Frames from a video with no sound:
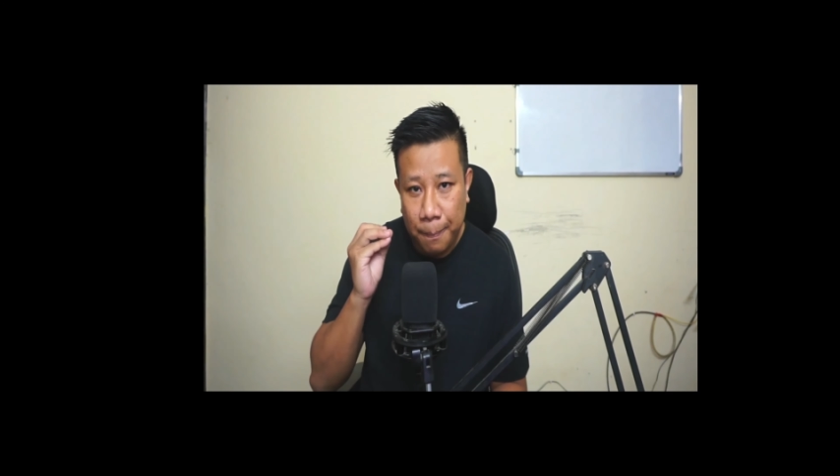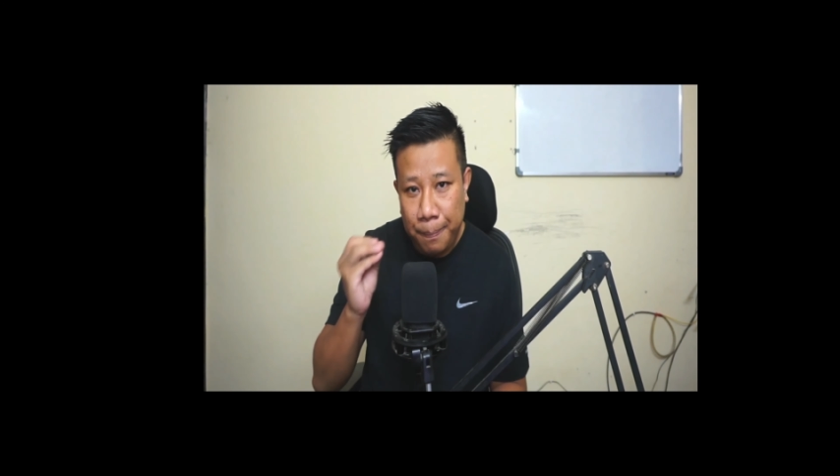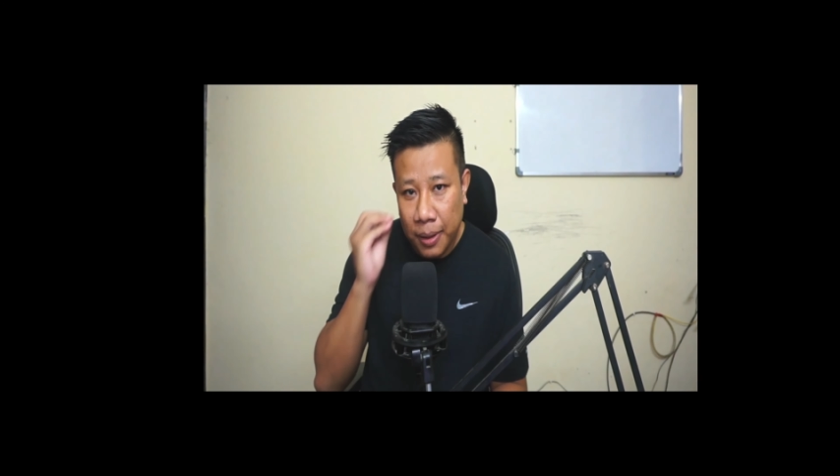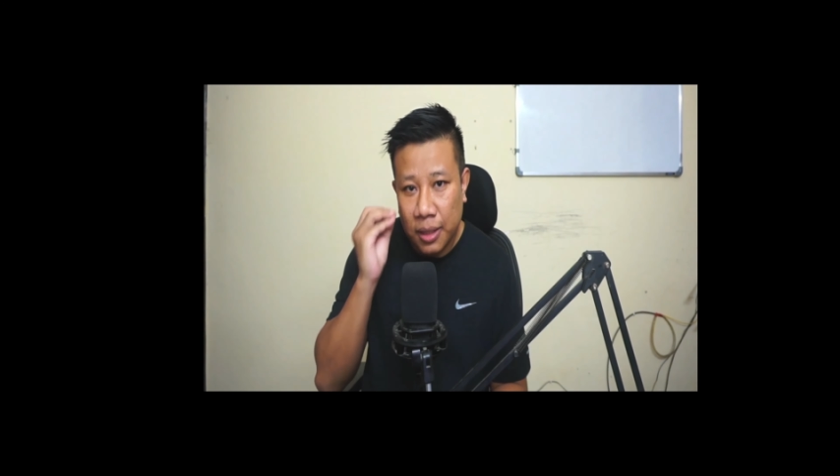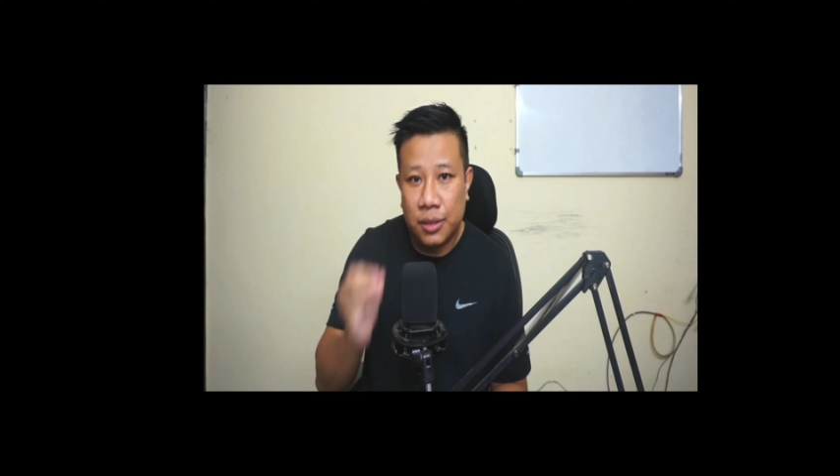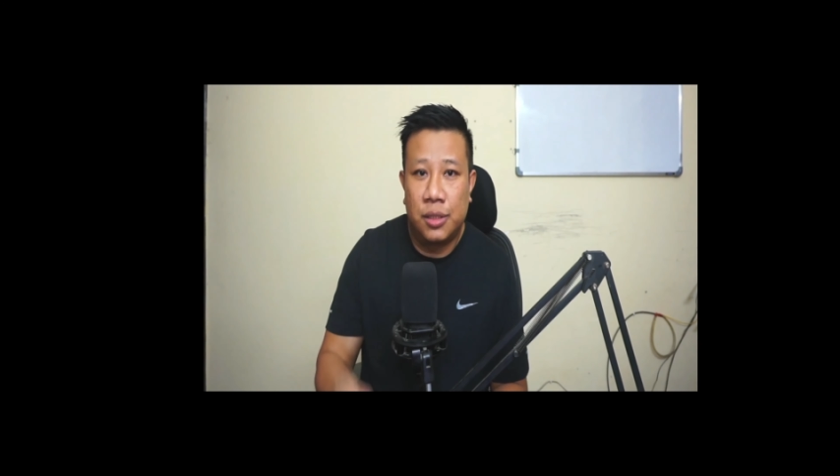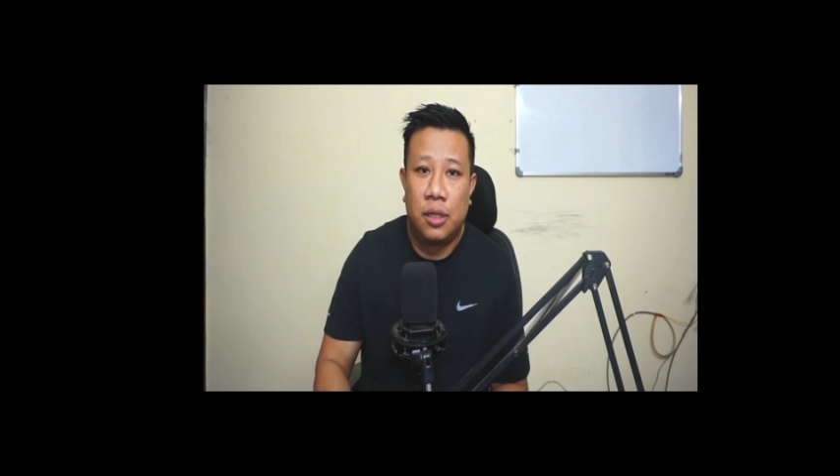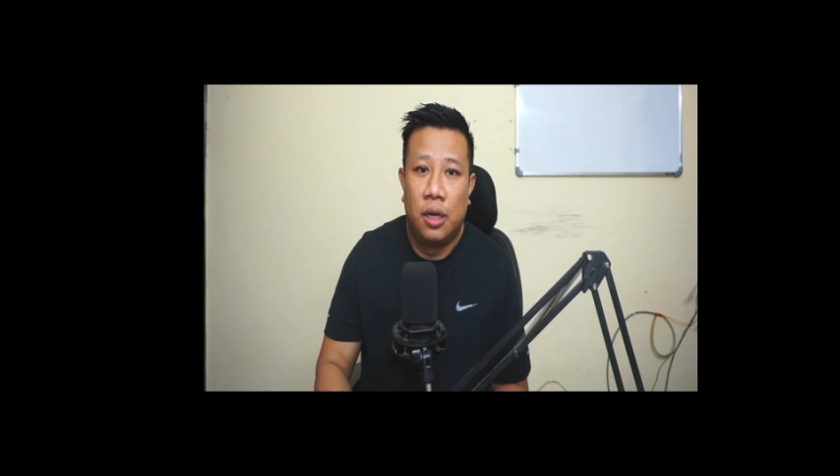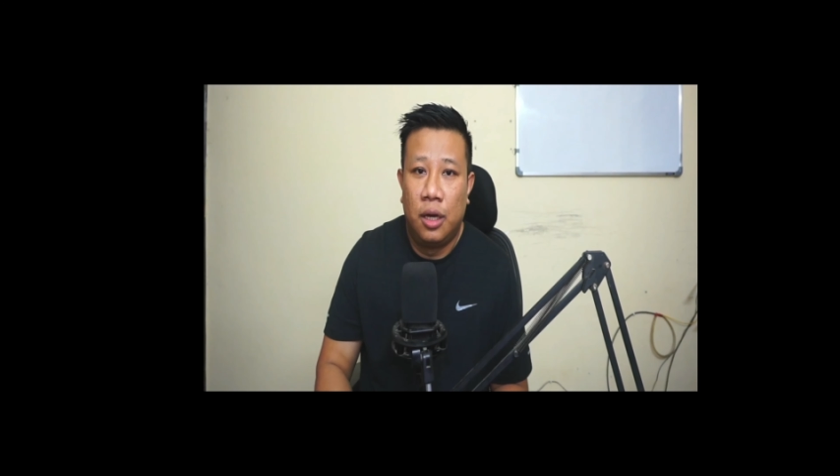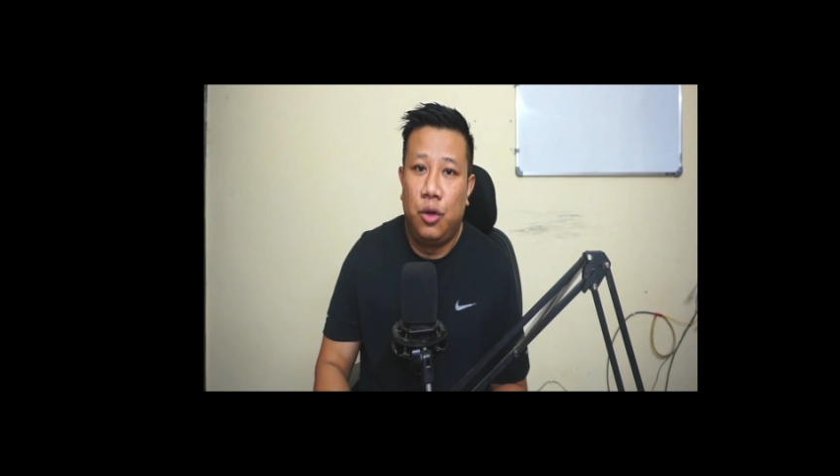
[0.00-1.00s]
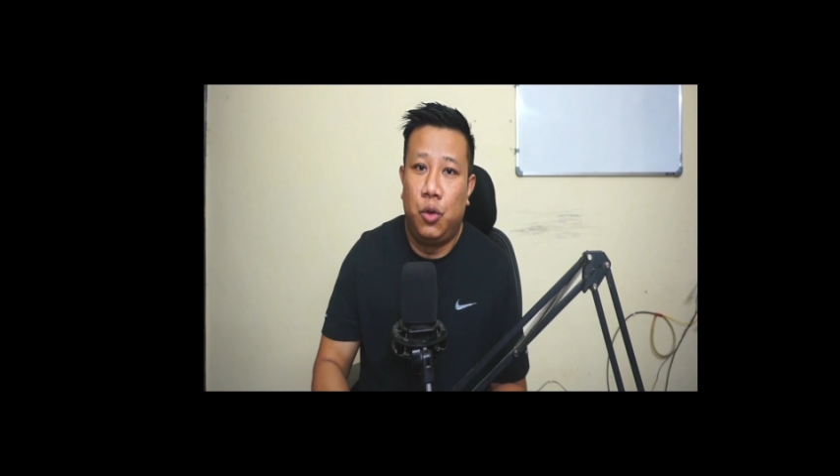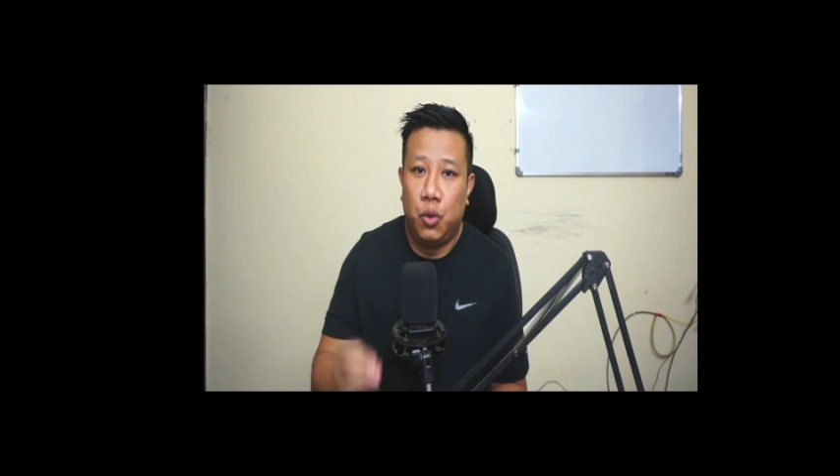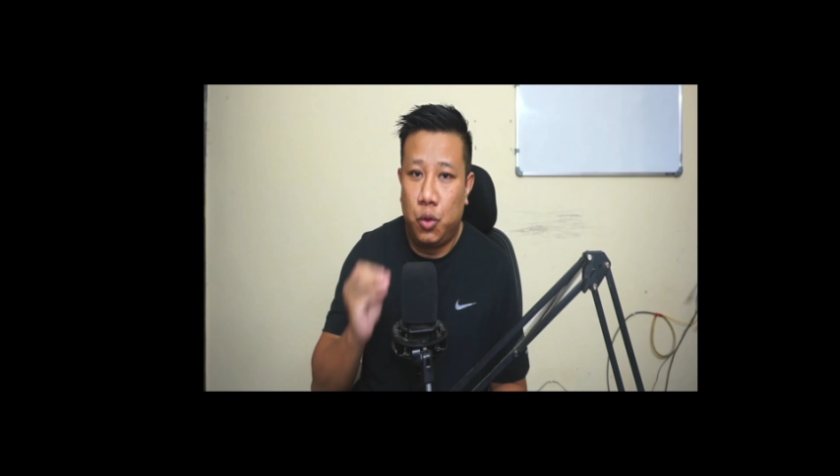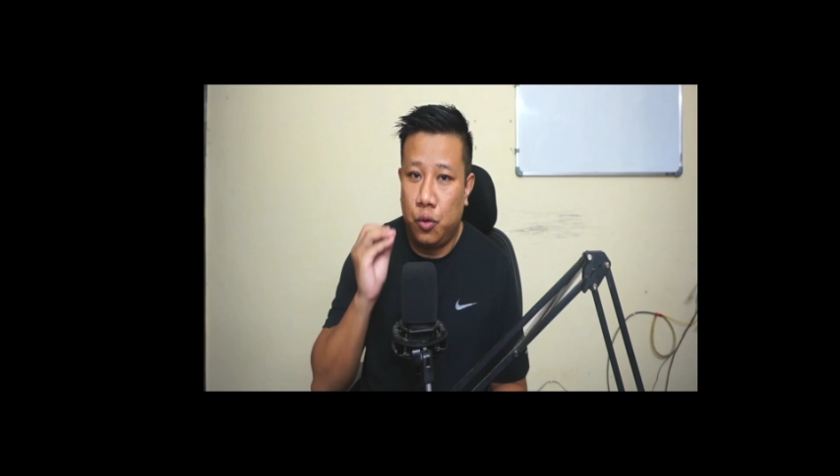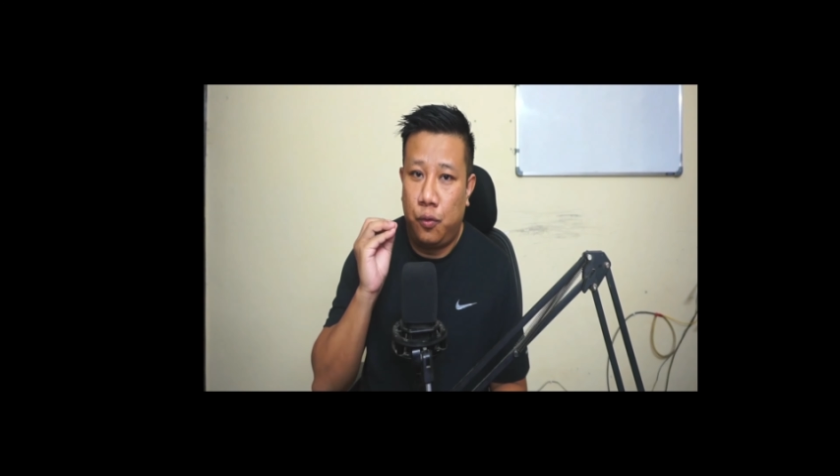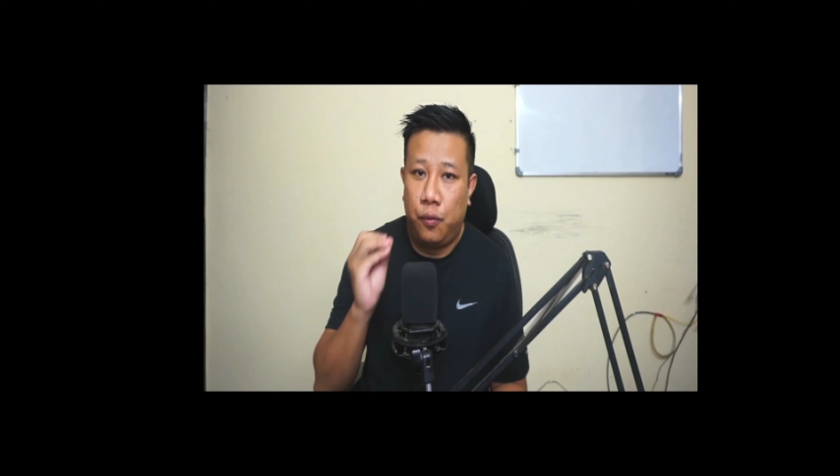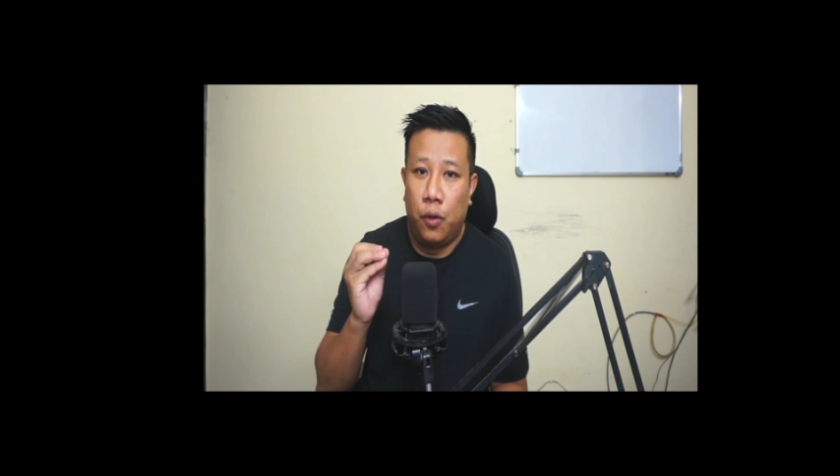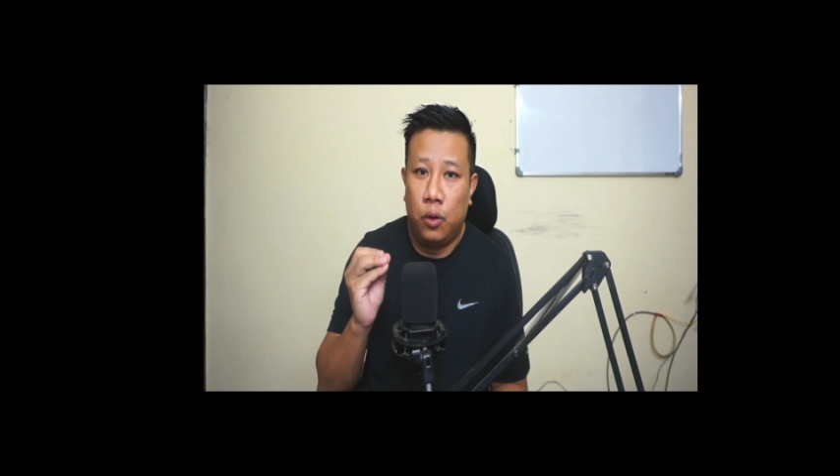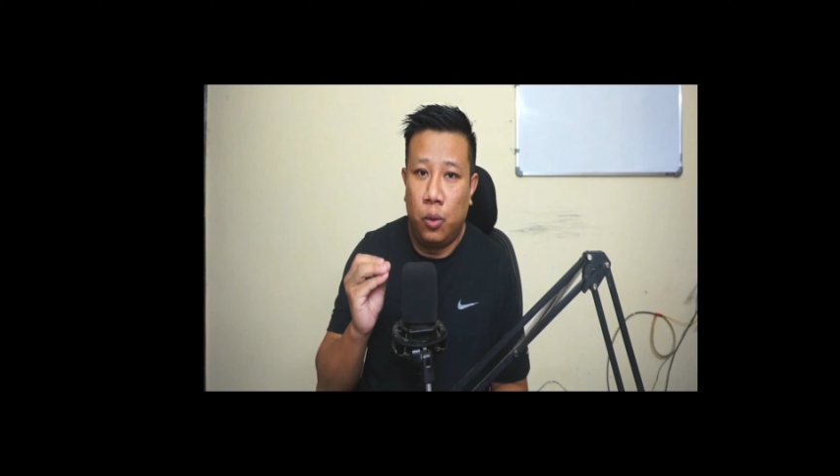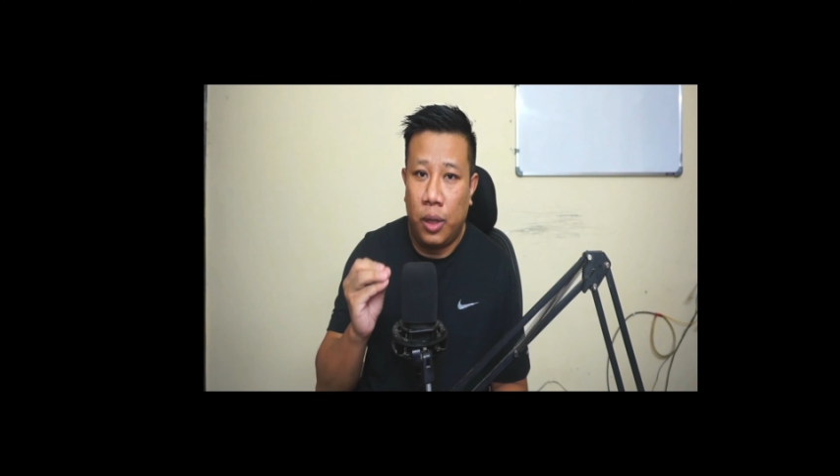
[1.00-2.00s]
plus you need to
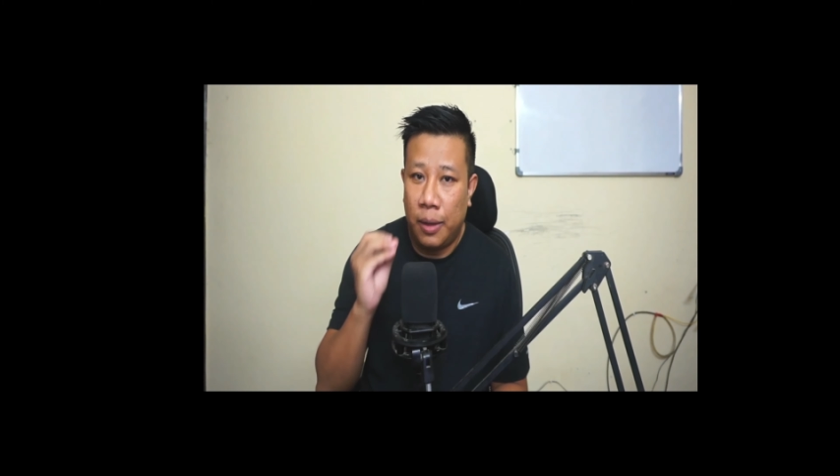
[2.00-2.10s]
follow